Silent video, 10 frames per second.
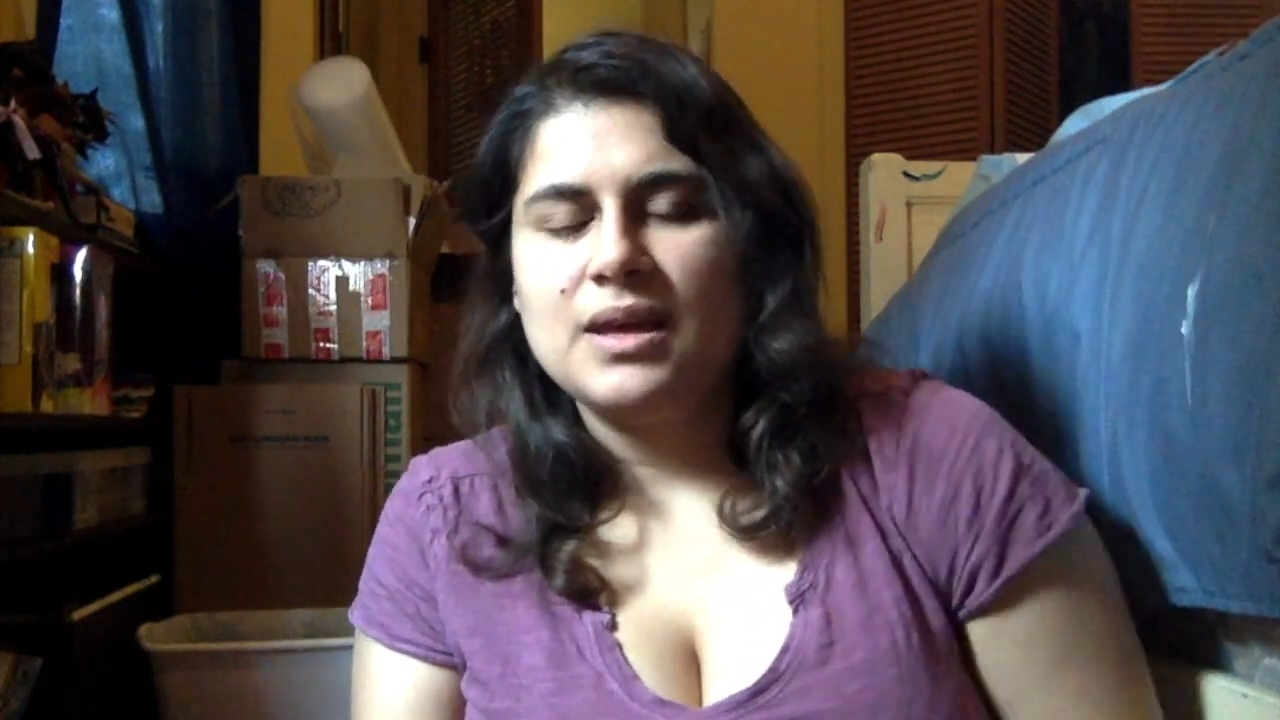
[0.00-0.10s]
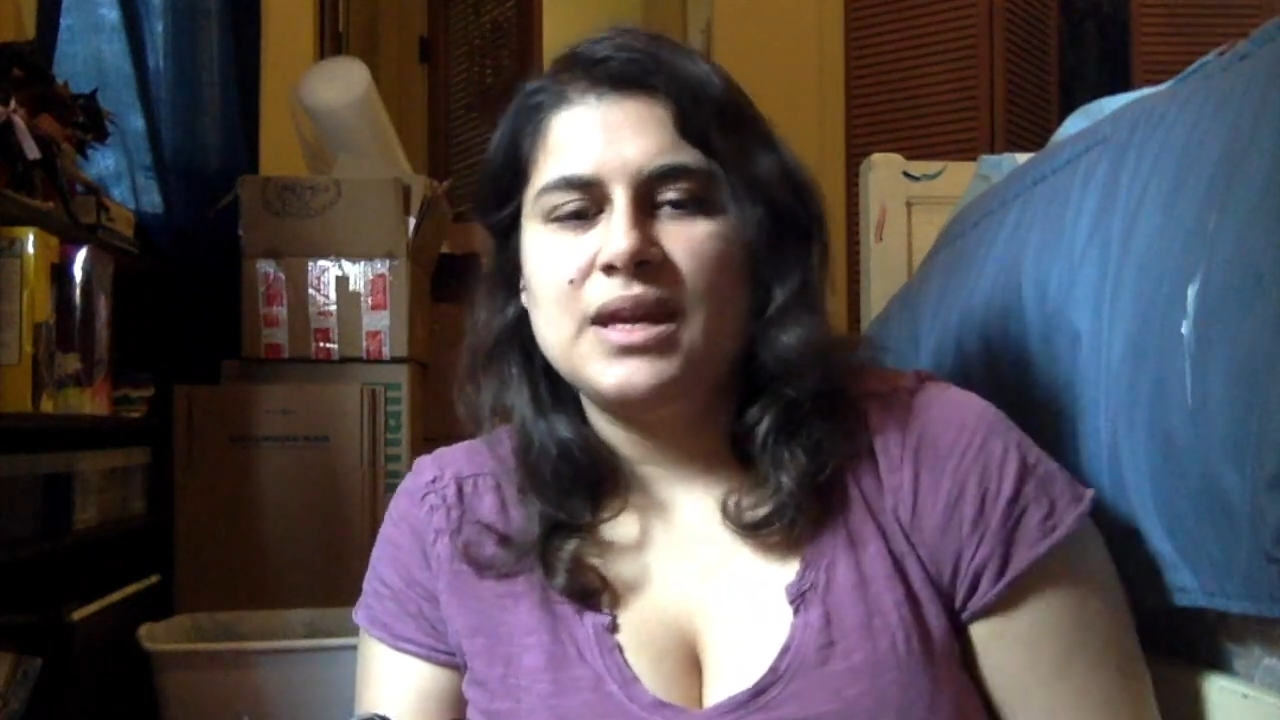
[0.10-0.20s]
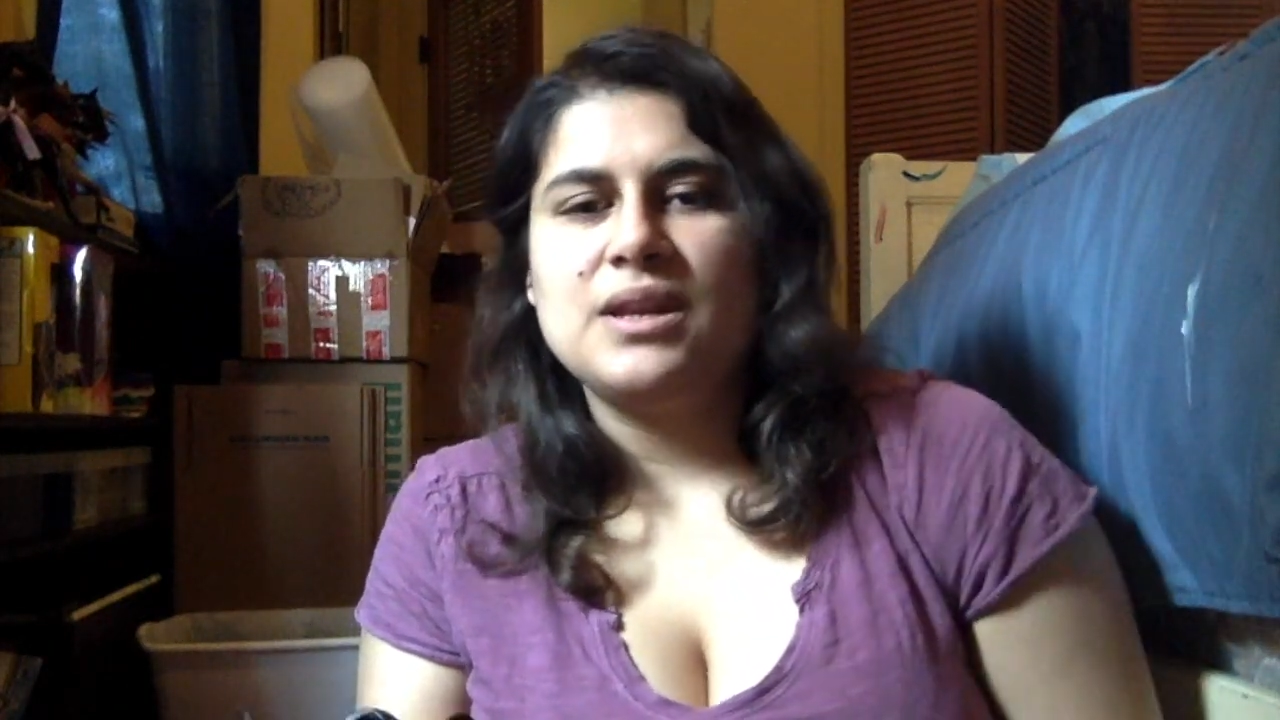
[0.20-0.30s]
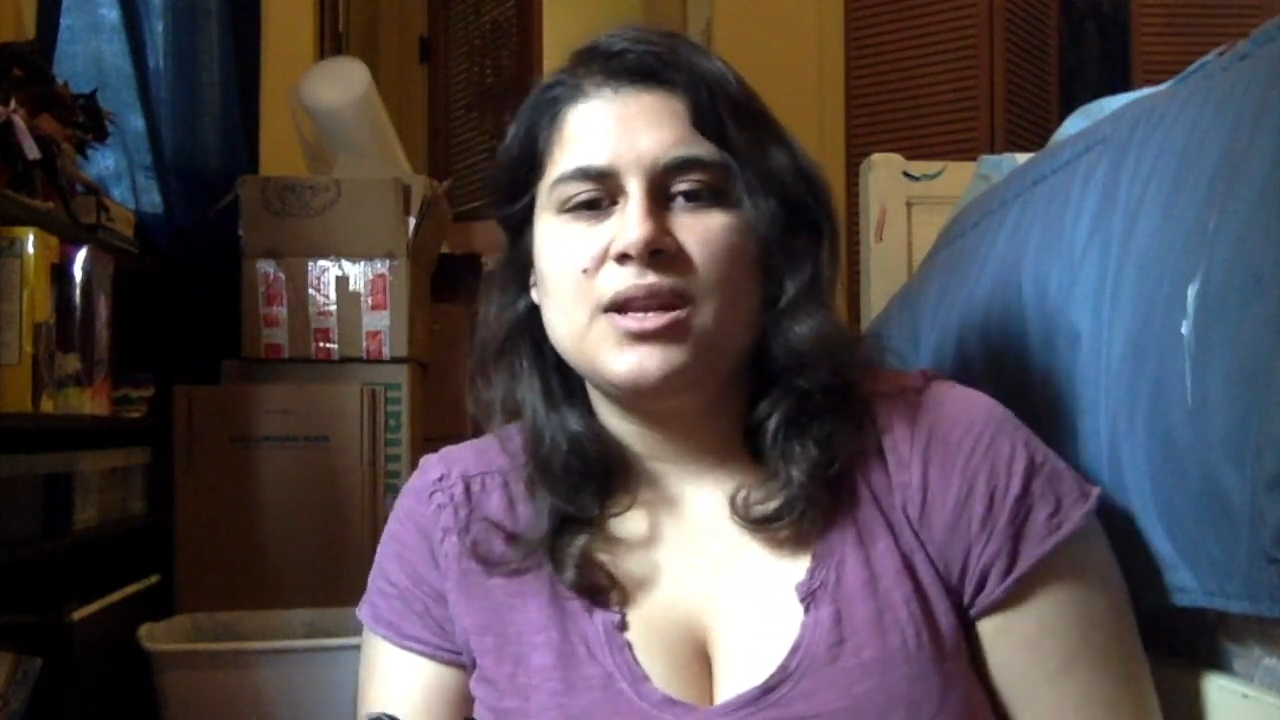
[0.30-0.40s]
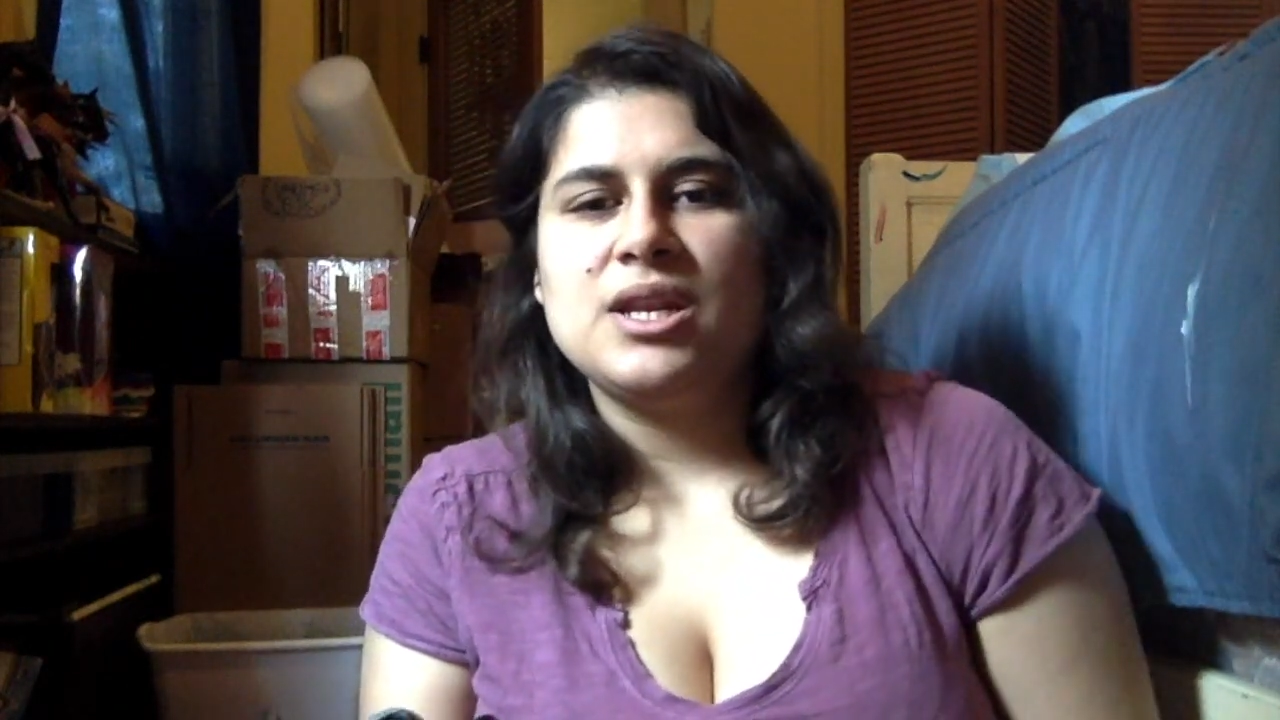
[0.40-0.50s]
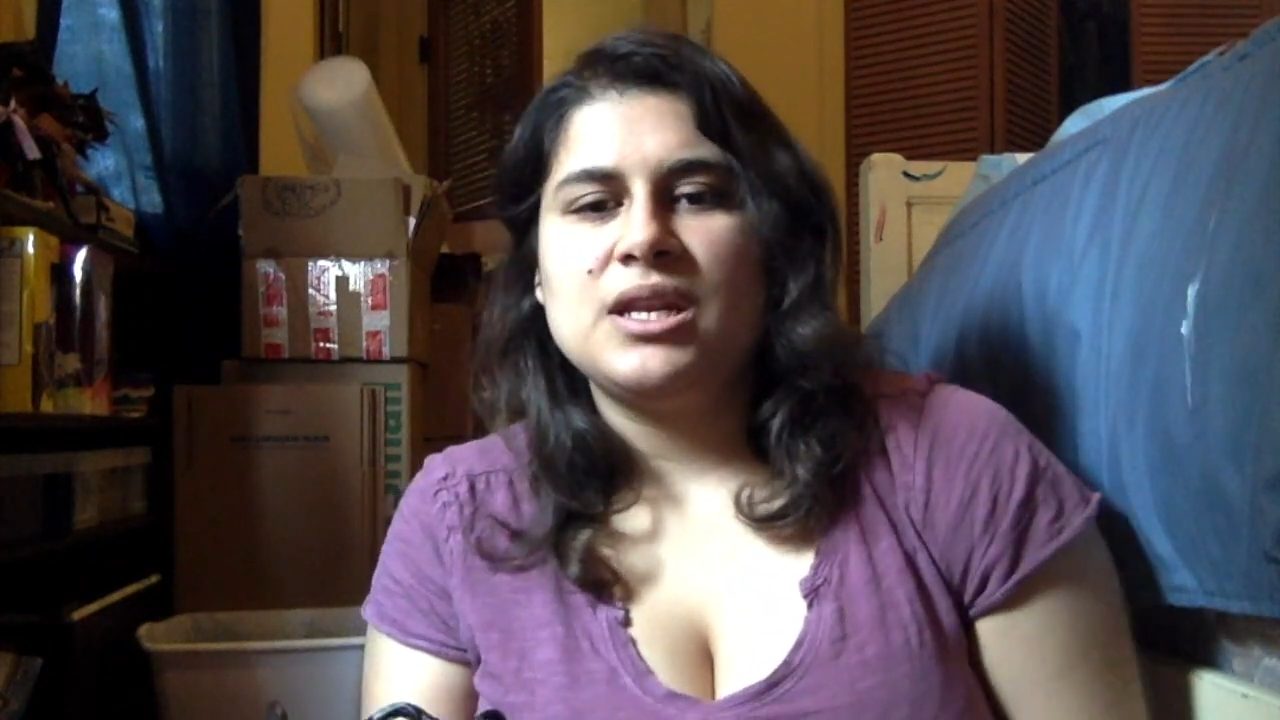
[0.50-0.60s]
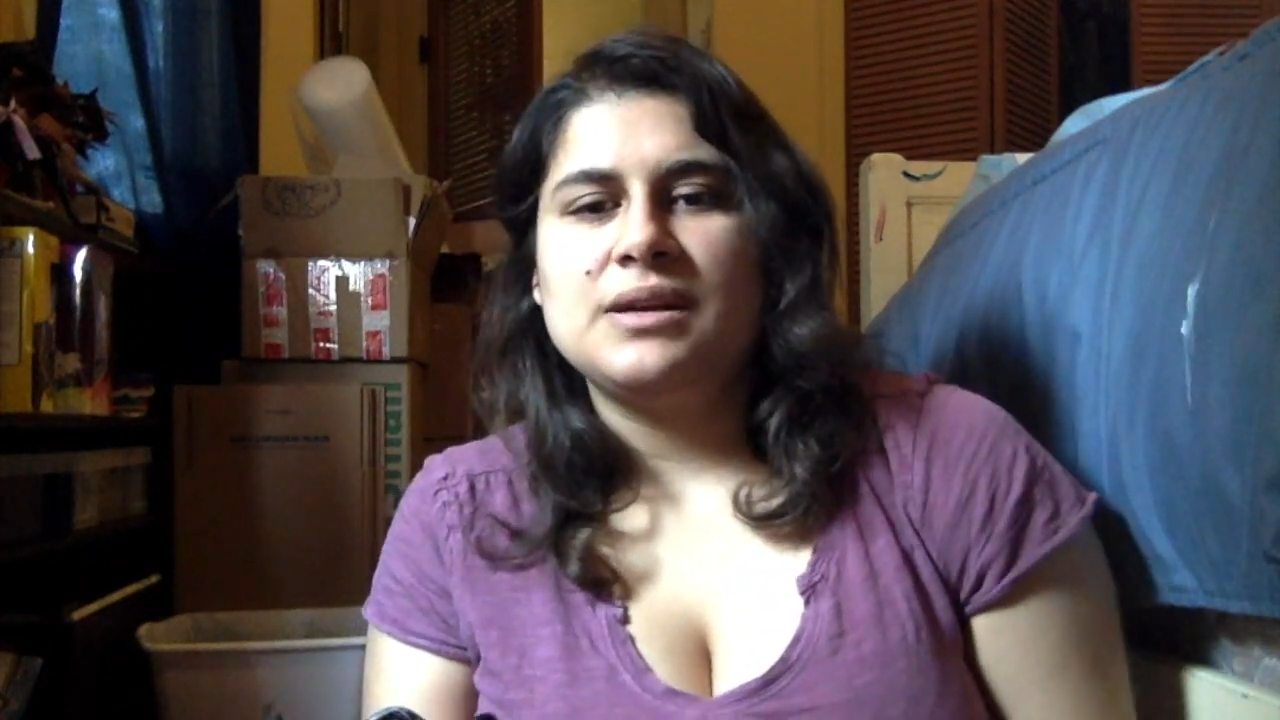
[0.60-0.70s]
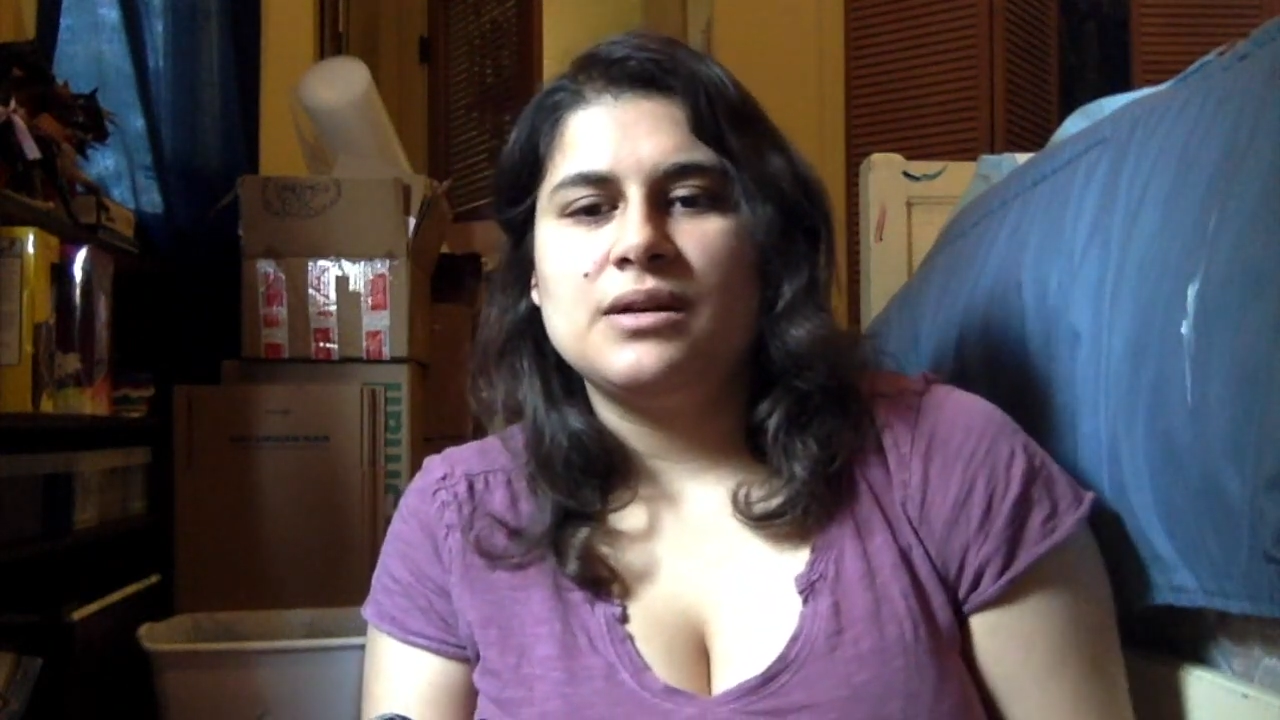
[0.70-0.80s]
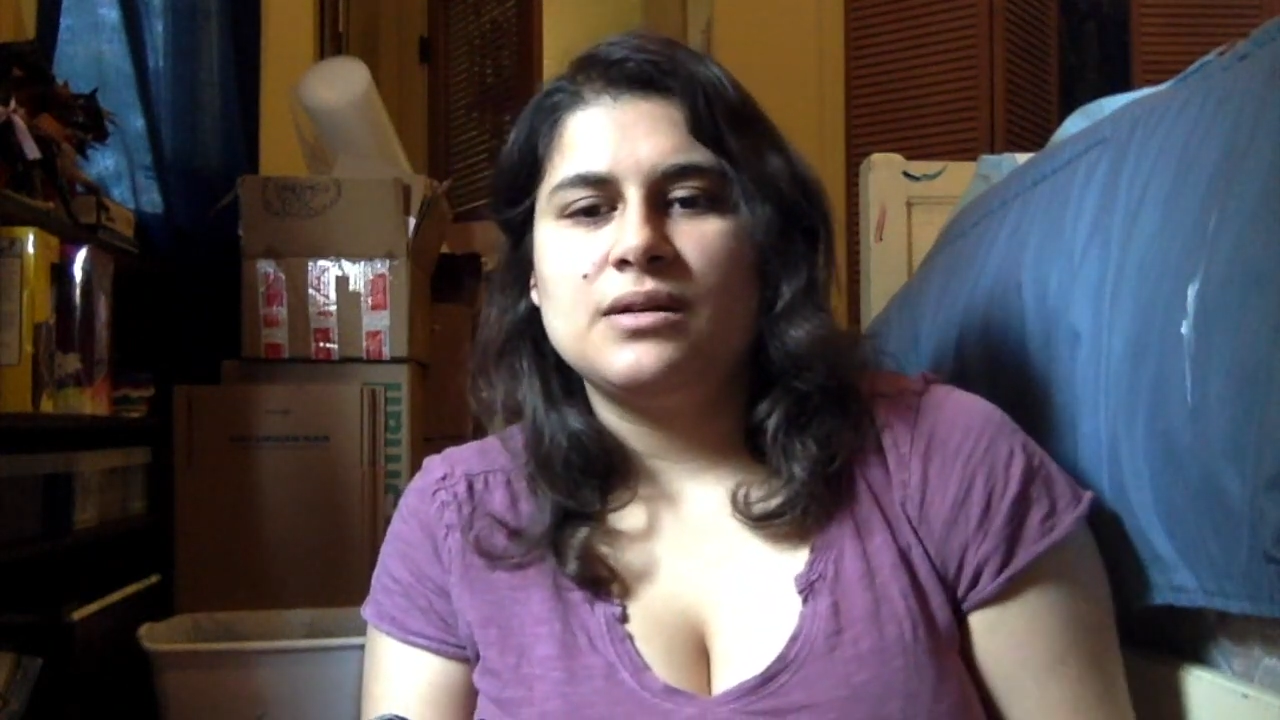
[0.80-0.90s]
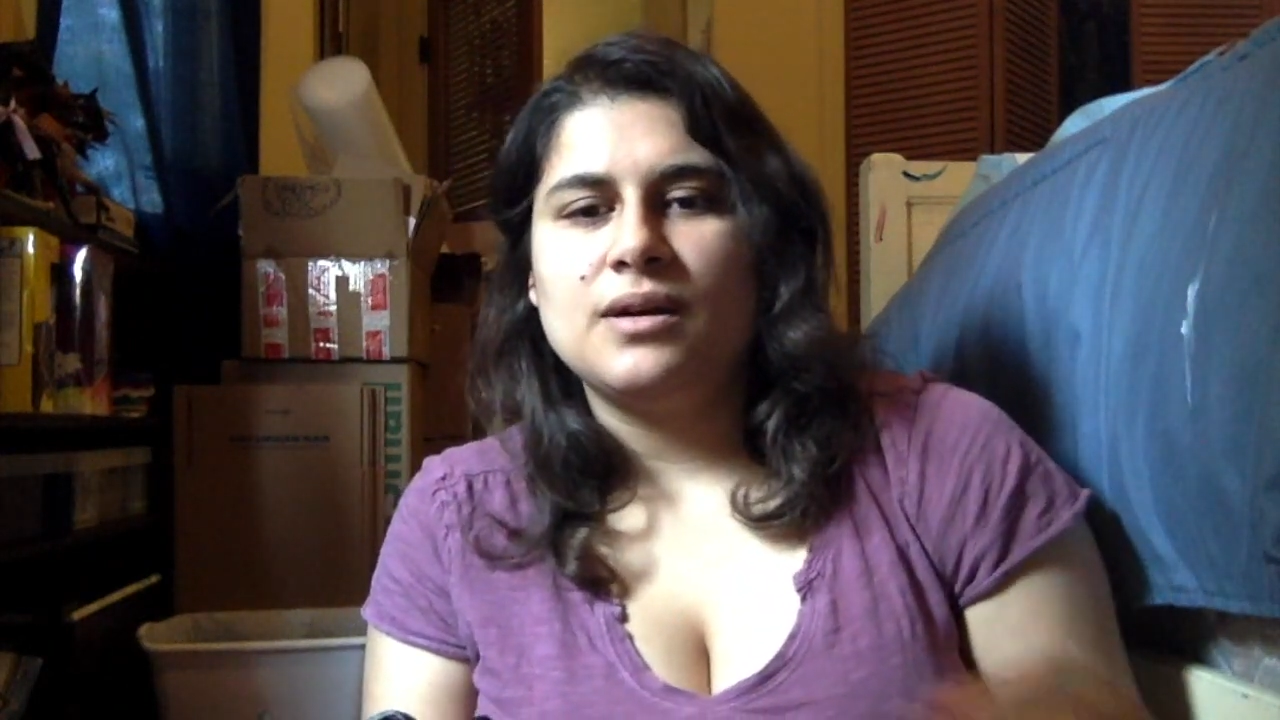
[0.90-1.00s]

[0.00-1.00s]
and their